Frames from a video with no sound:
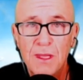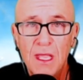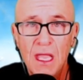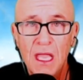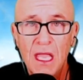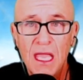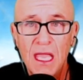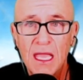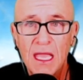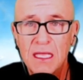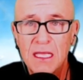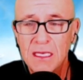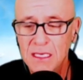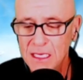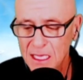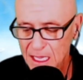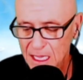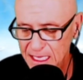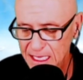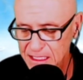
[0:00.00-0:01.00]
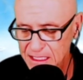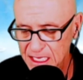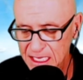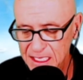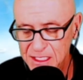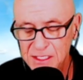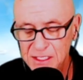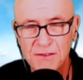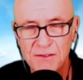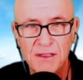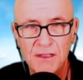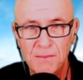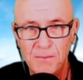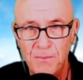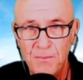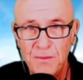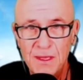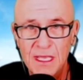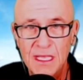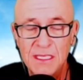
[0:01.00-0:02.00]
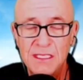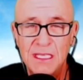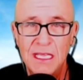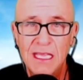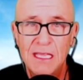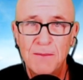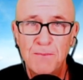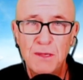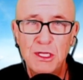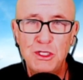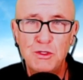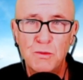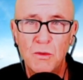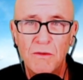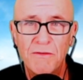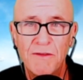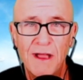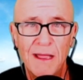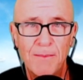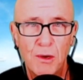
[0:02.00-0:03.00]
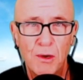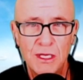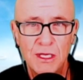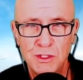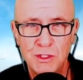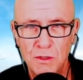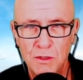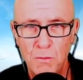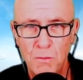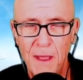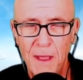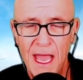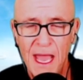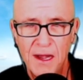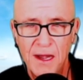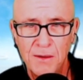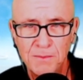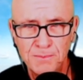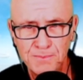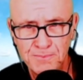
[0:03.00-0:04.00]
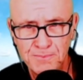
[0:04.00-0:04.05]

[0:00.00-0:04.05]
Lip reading: and it's a habitual vibrational pattern.